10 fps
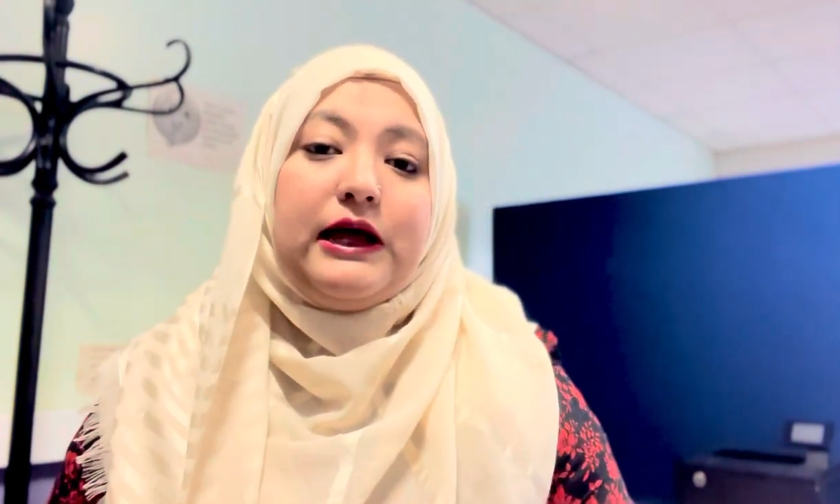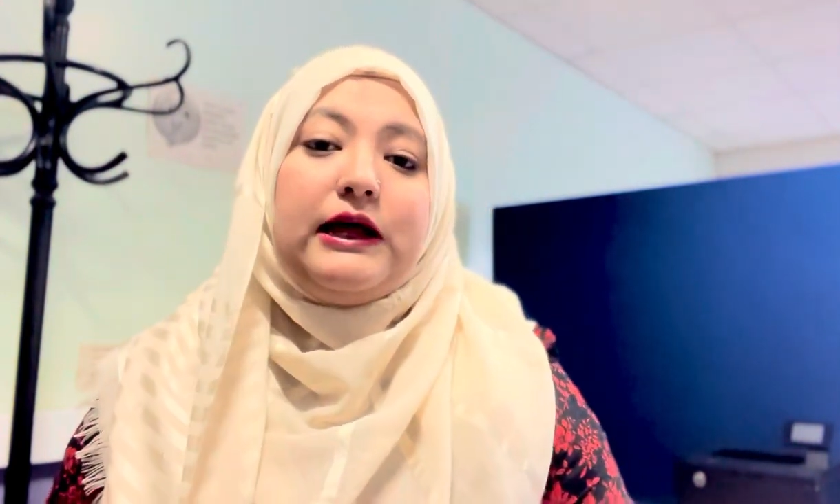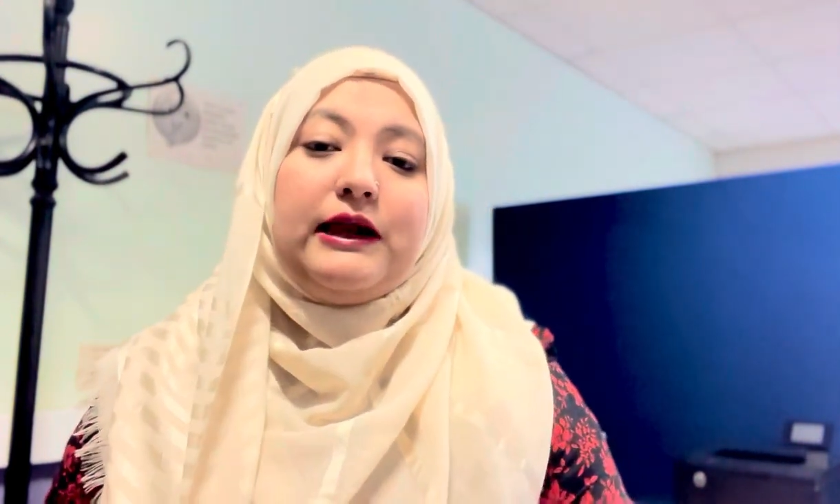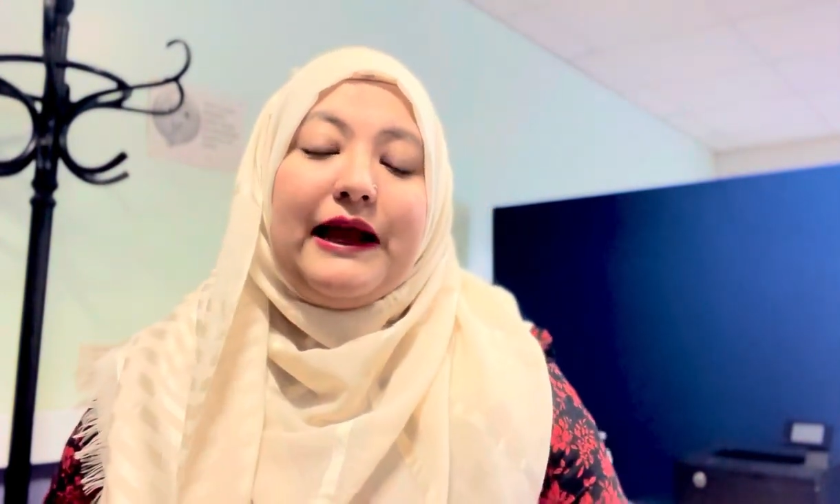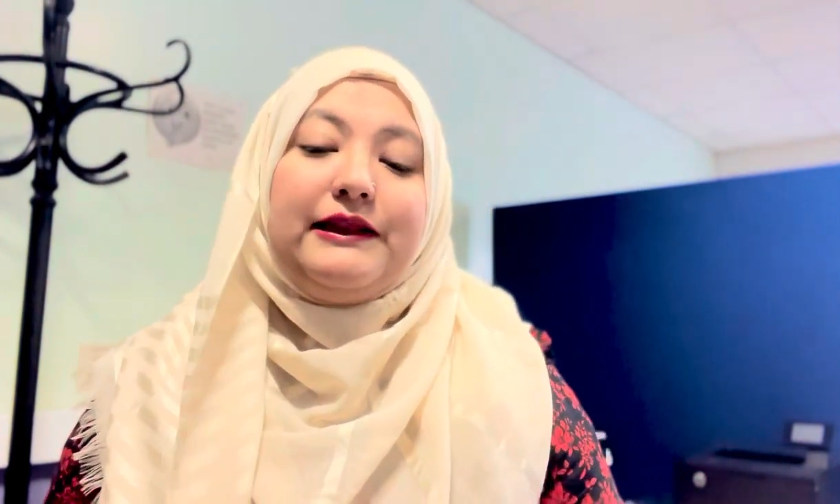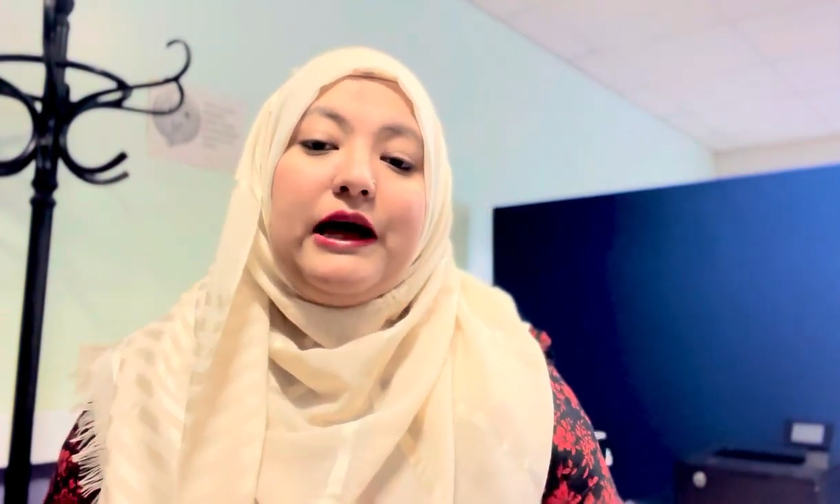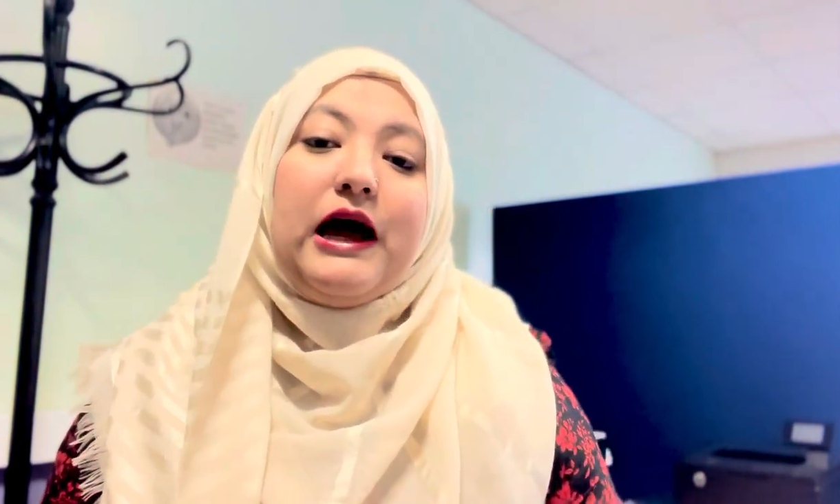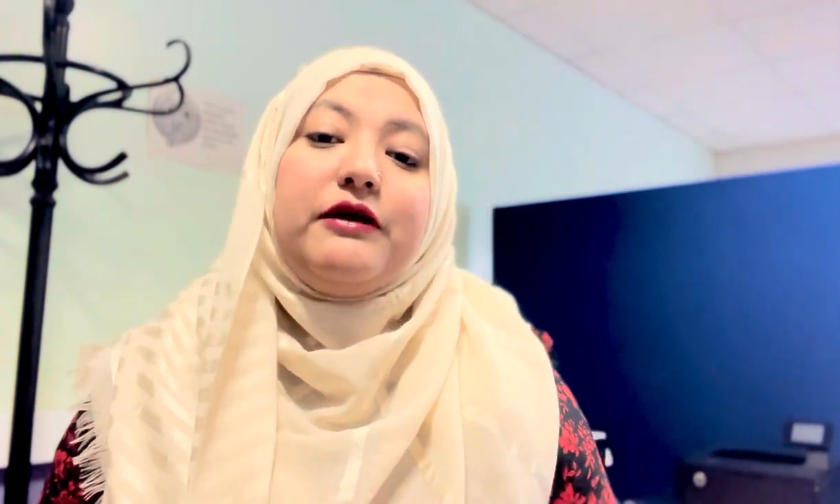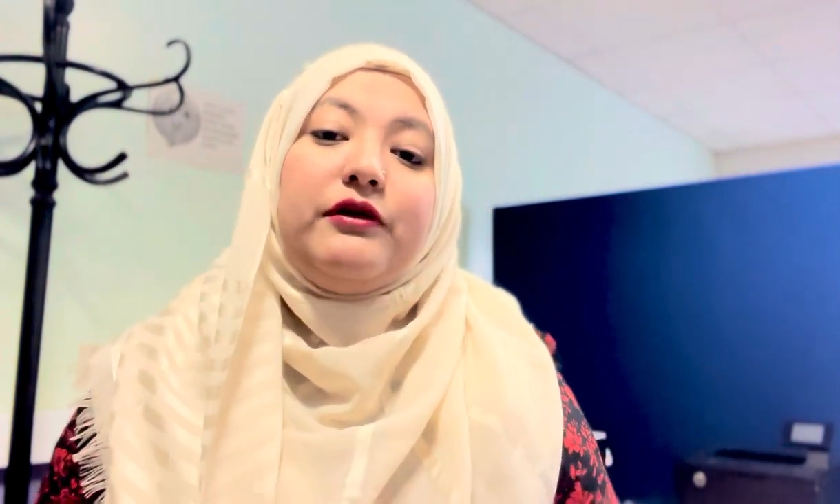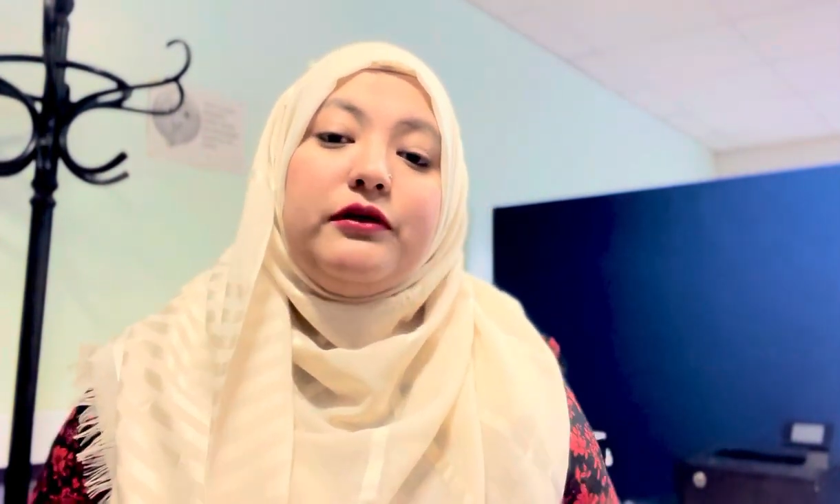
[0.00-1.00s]
Like they
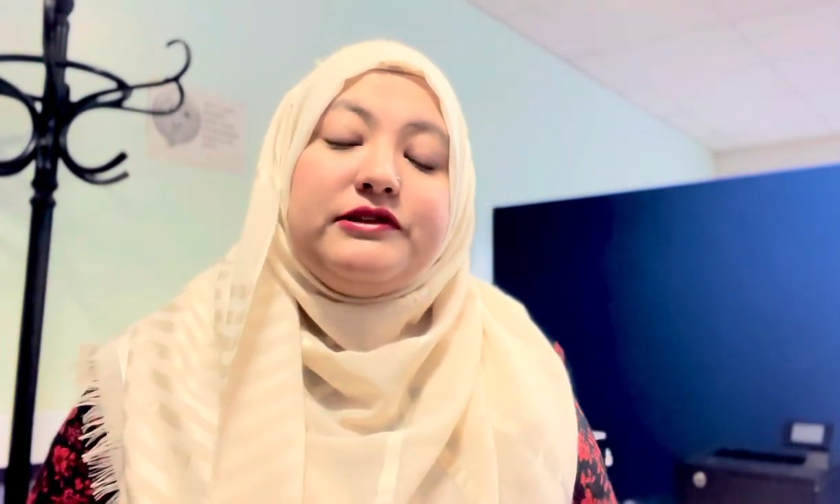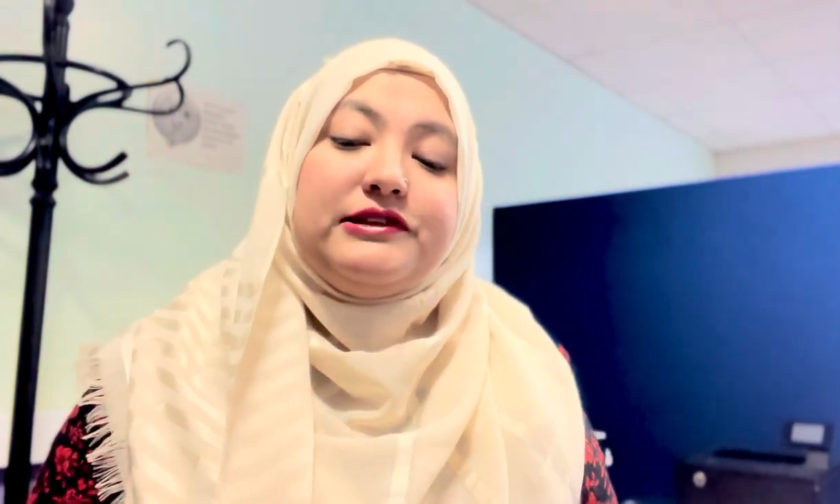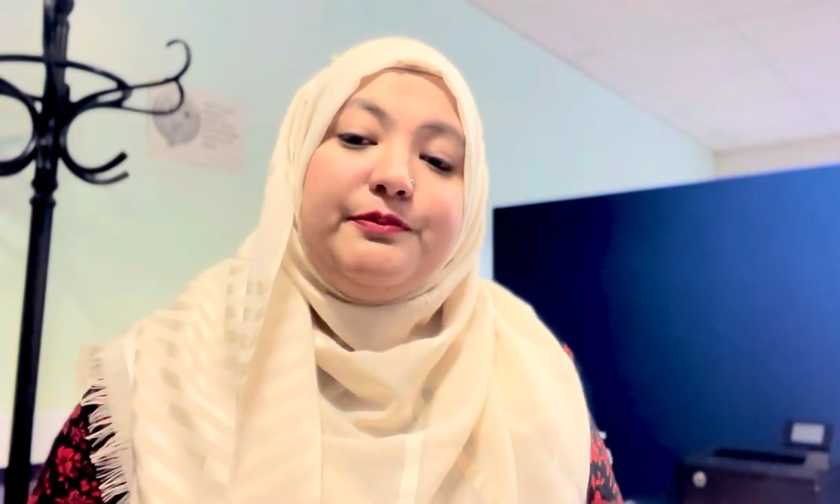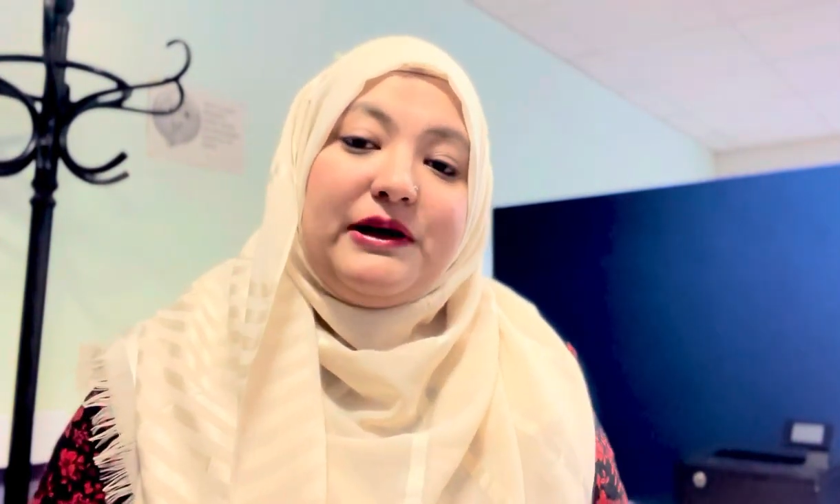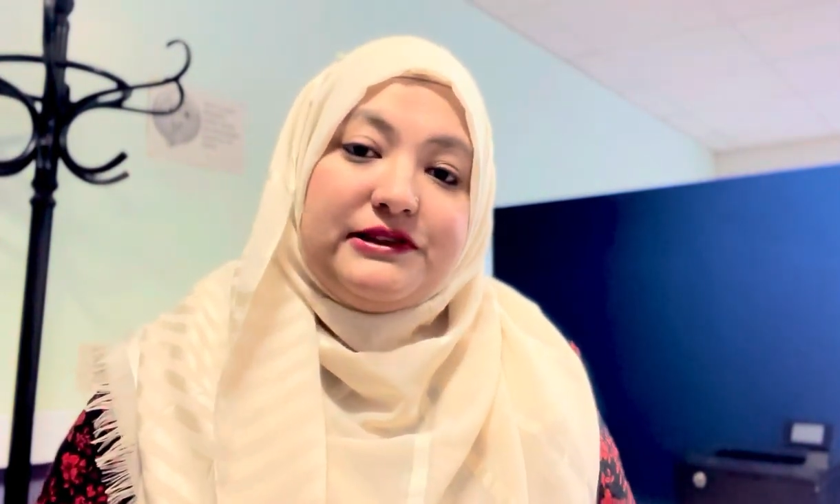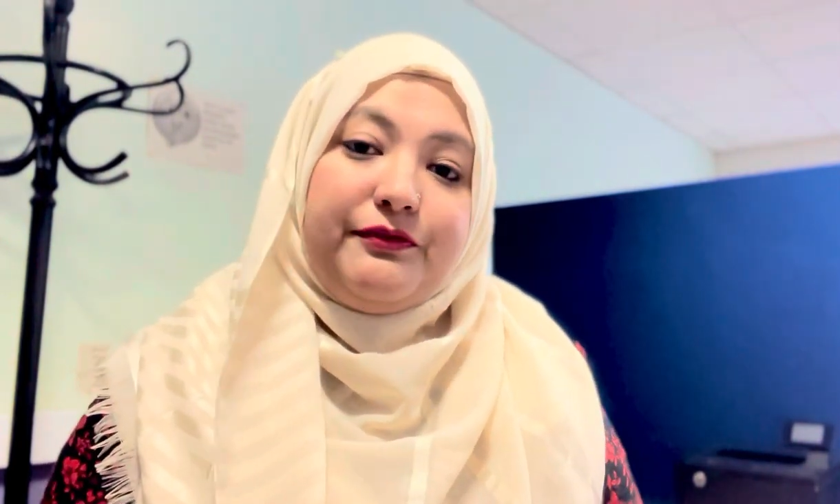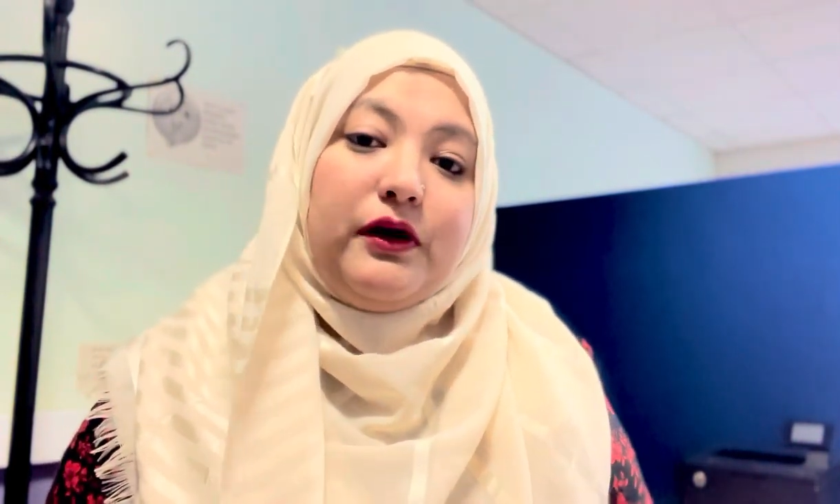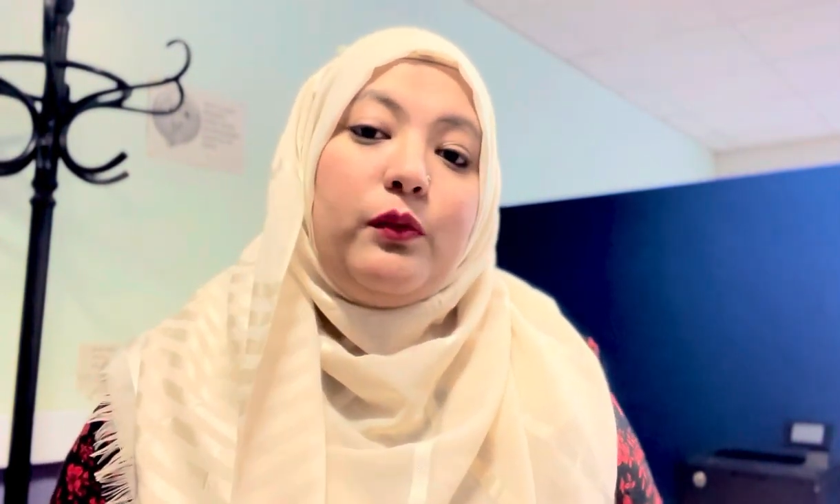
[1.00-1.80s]
have a specific